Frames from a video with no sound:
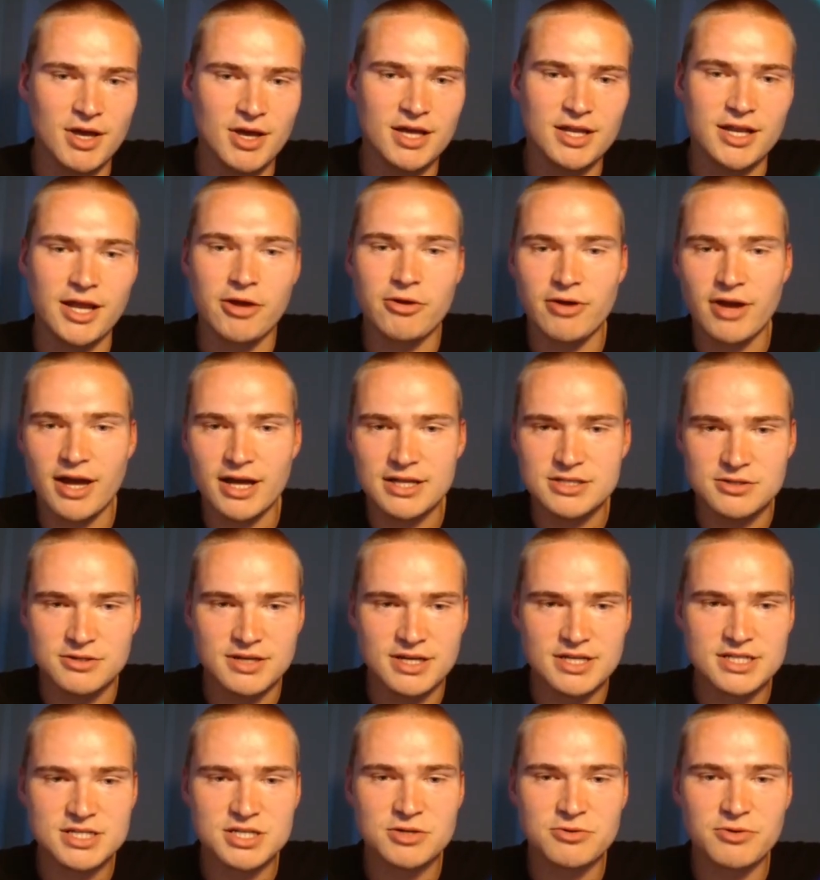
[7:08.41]
Then you get to
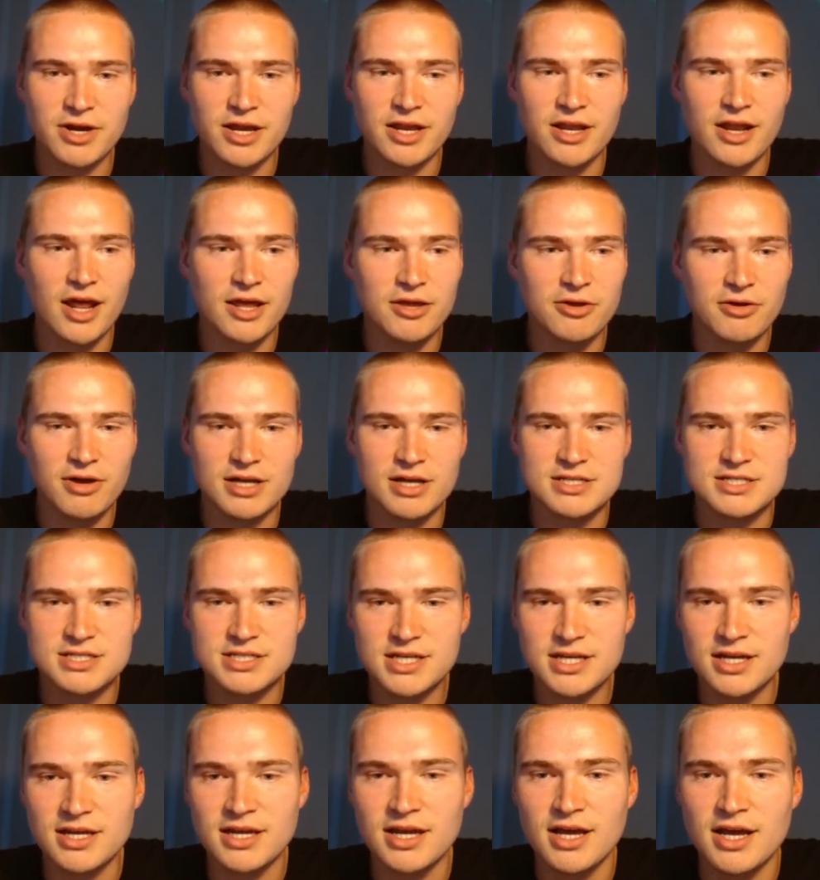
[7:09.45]
this screen and you can
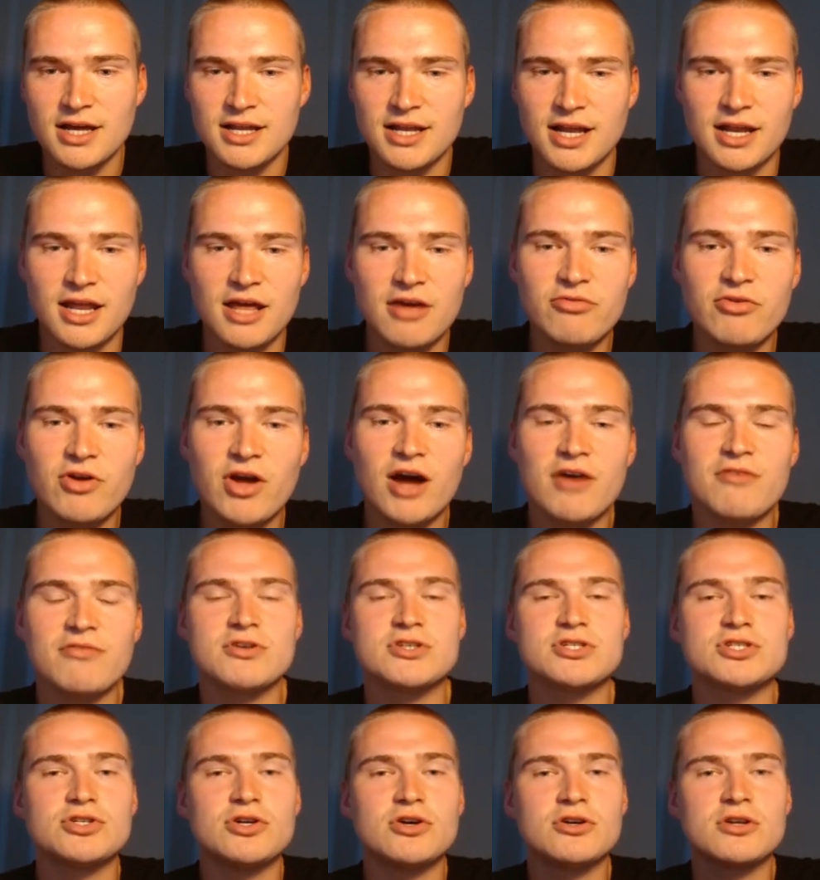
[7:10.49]
see that if you have a
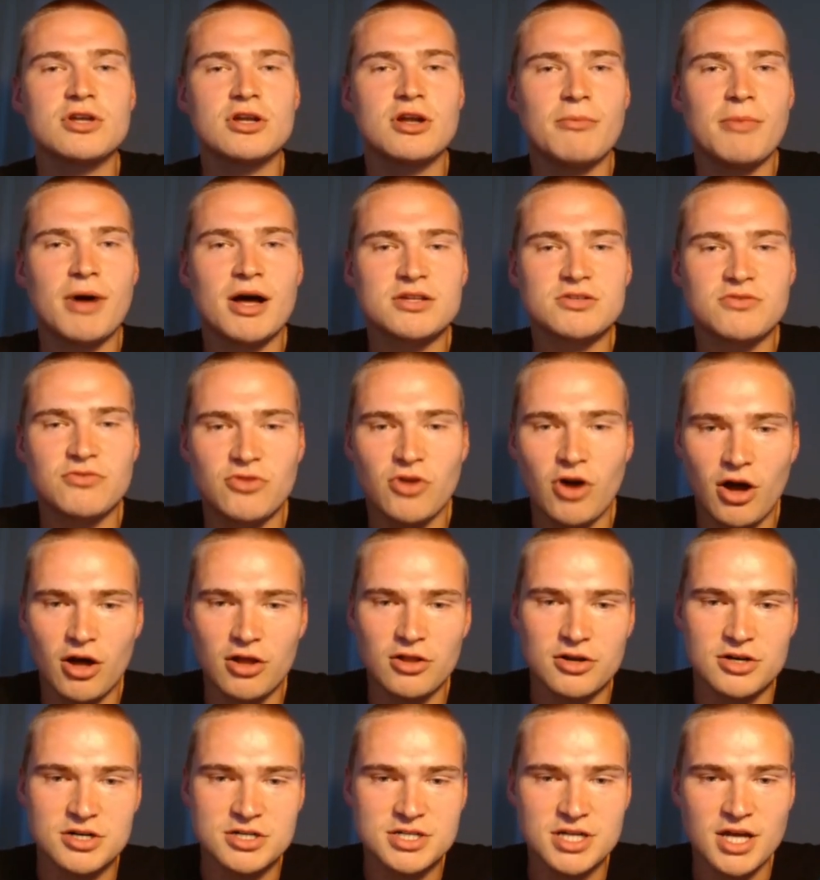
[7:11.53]
certain amount of
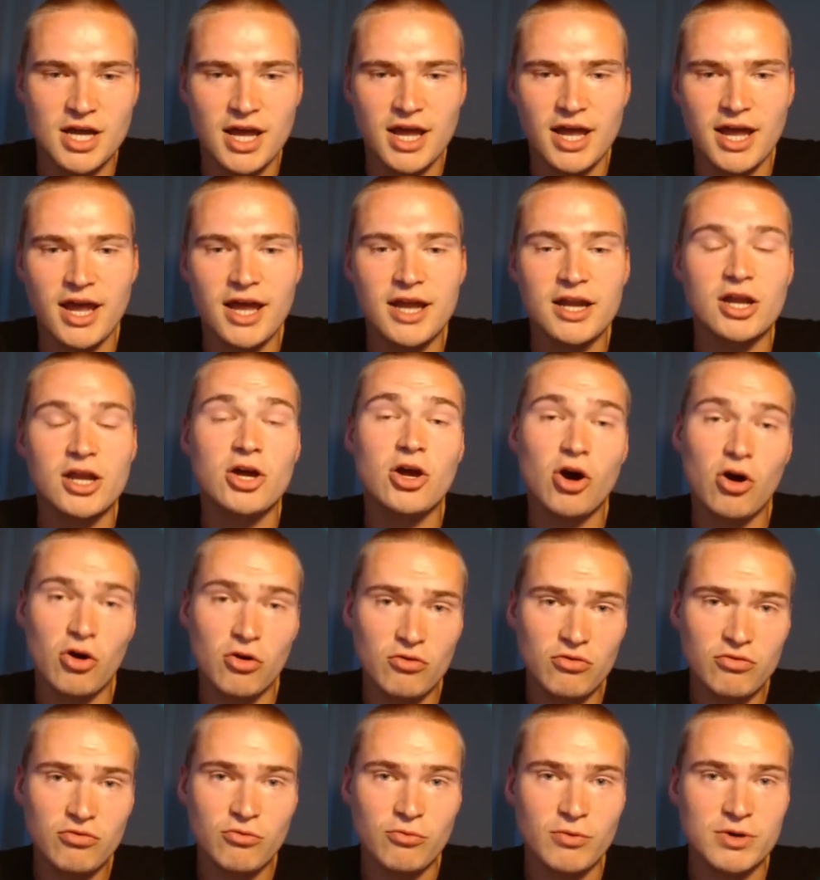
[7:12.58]
dollars in
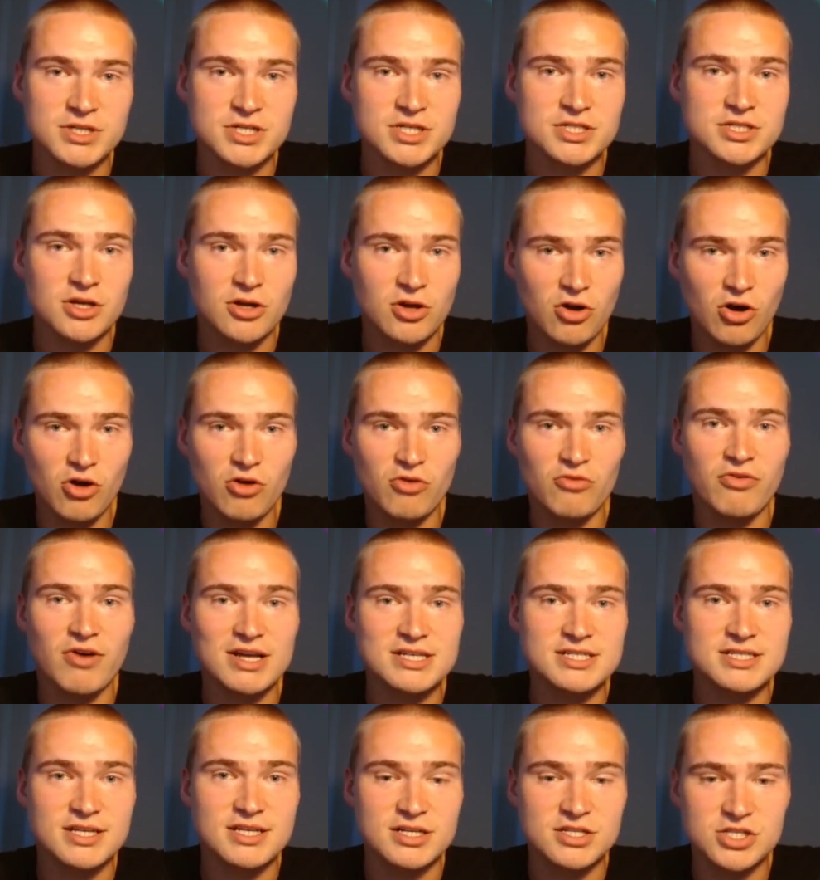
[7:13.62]
COVE, which is the
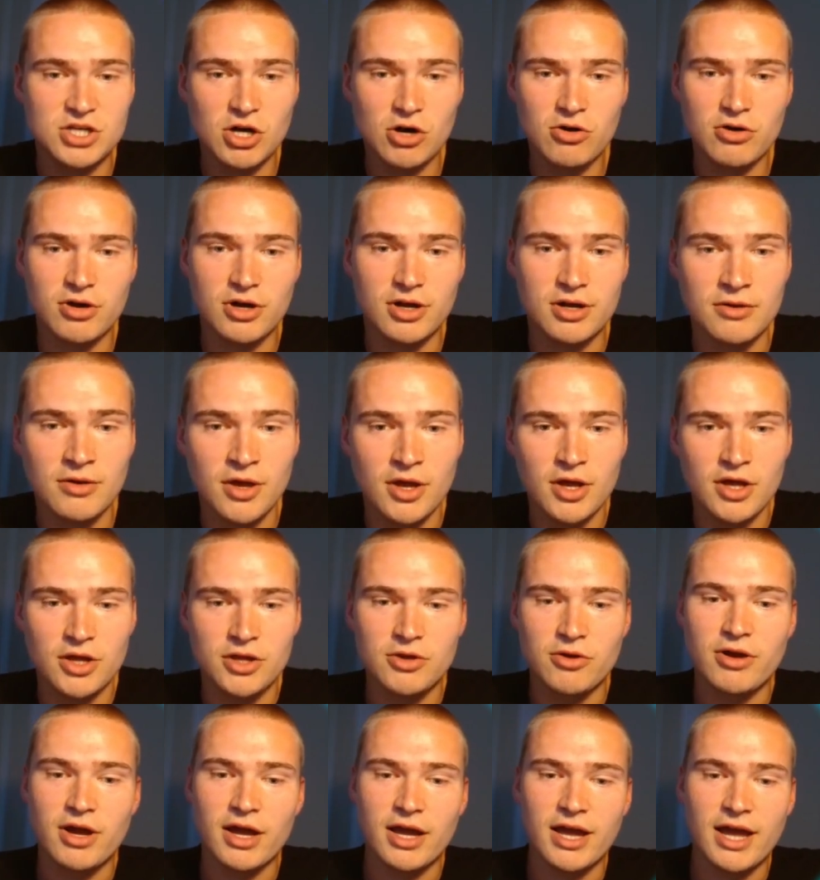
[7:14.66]
co-vesting token,
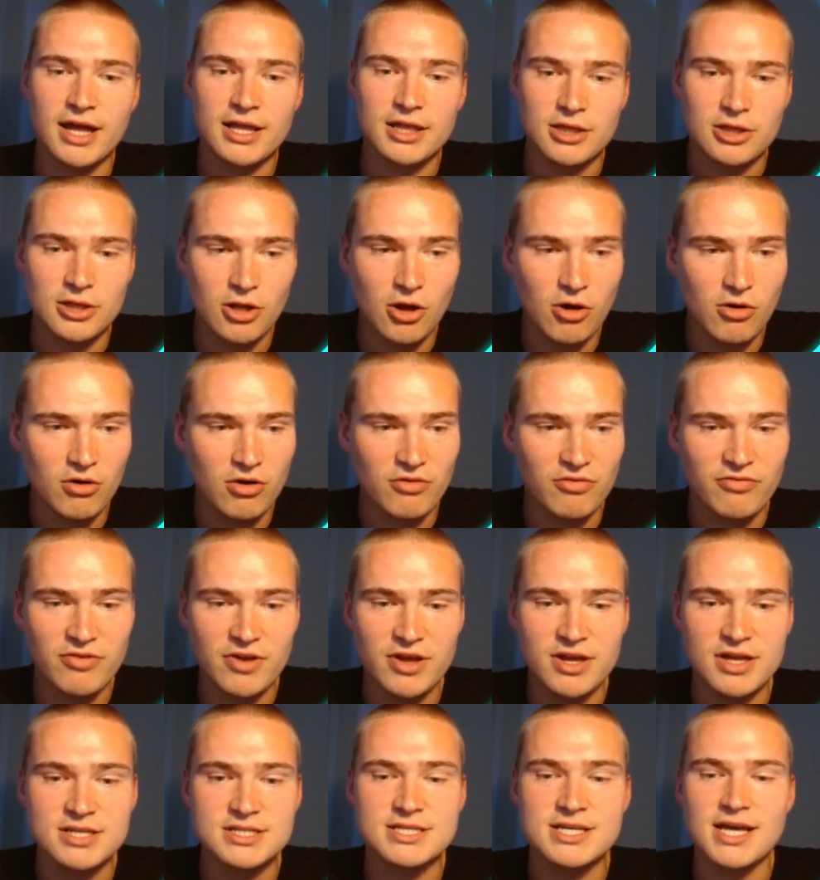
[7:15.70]
you can get lower
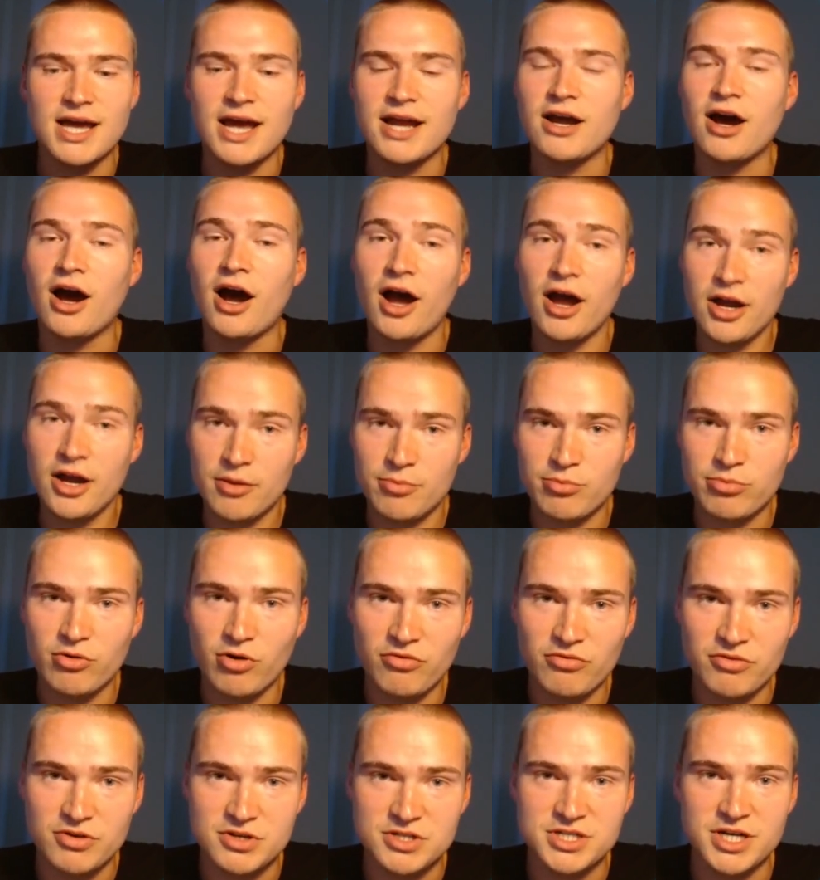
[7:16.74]
fees and a higher
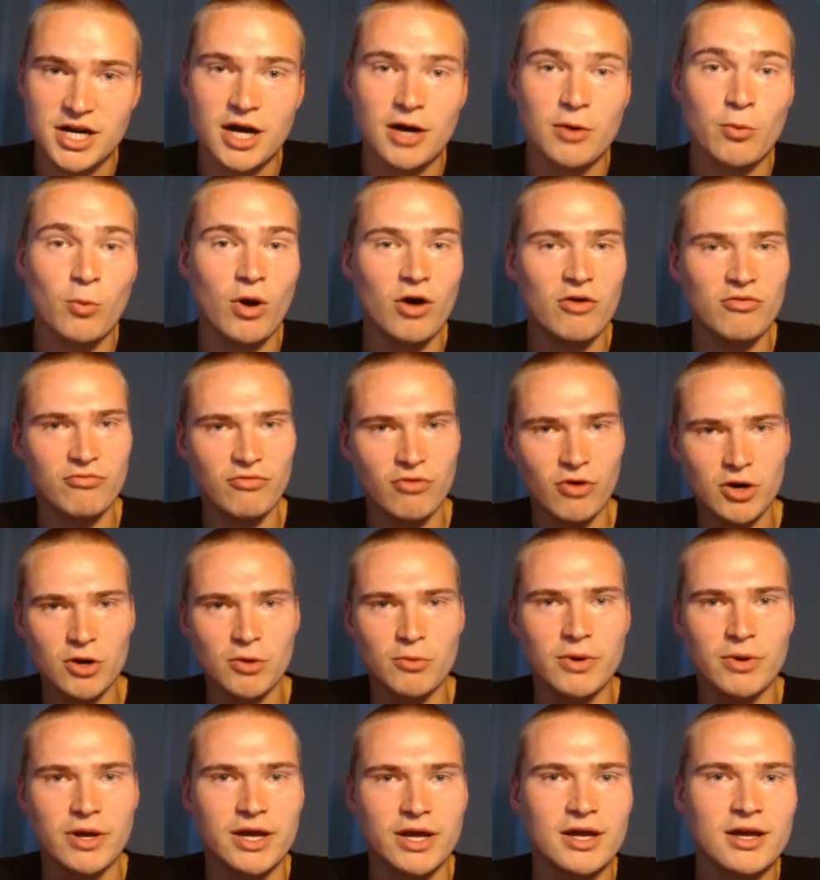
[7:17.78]
profit share while
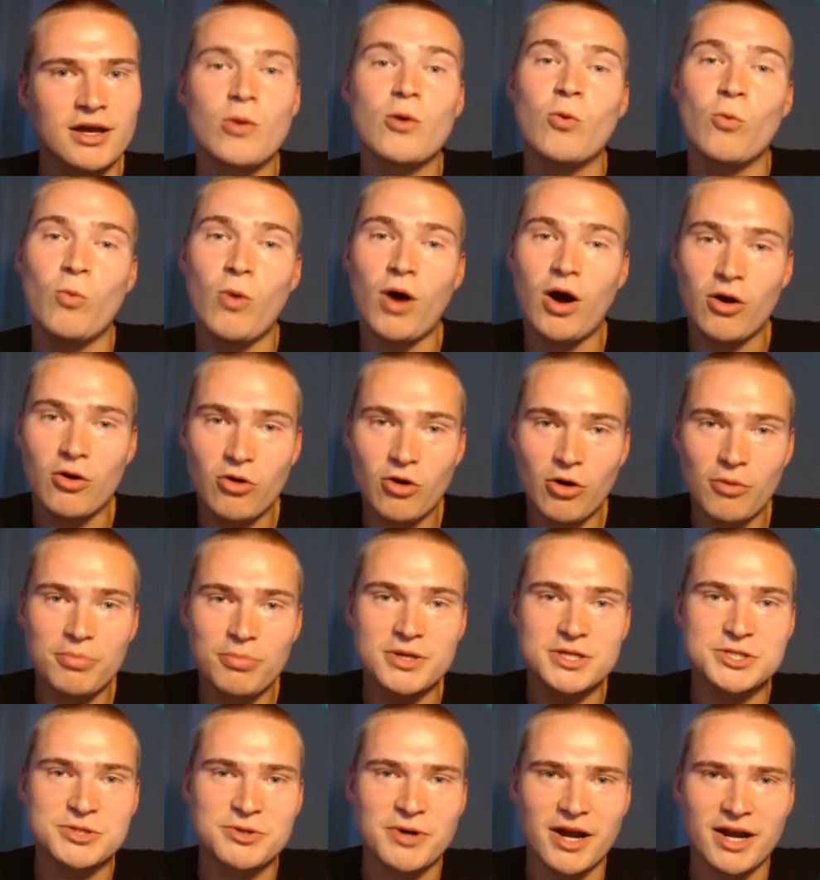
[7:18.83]
copy
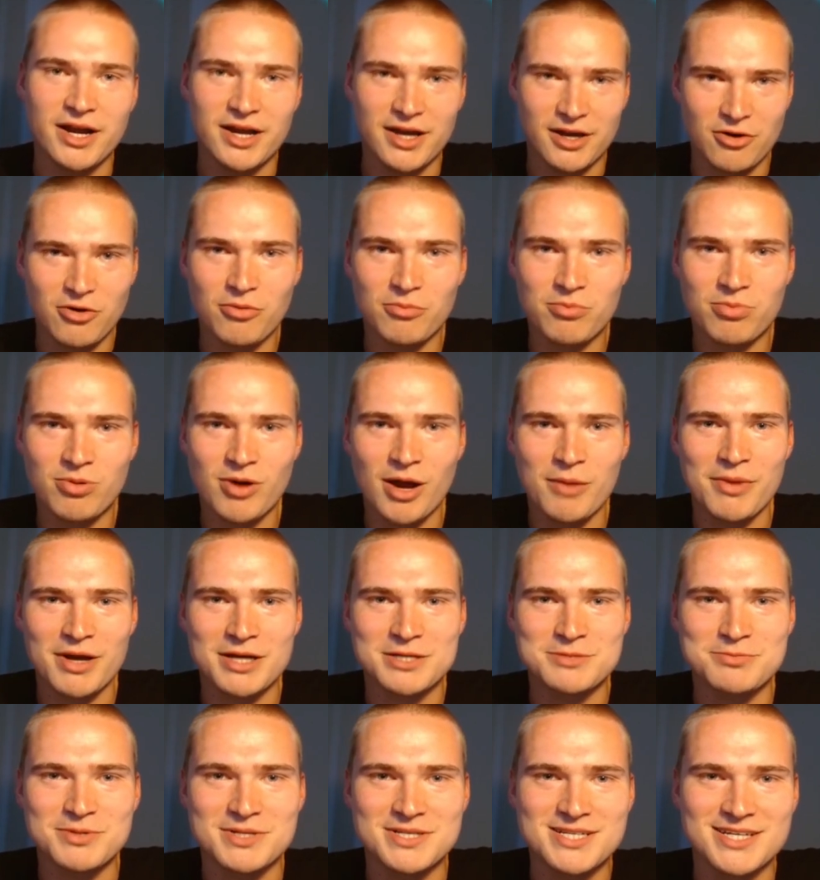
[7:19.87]
trading on
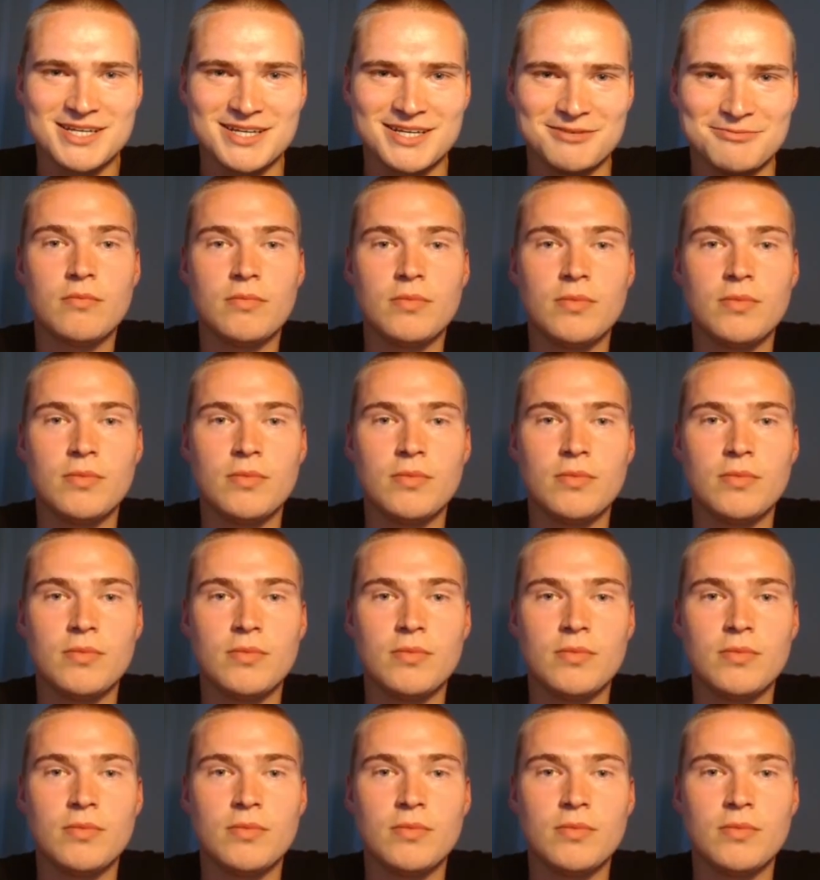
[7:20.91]
PrimeXBT.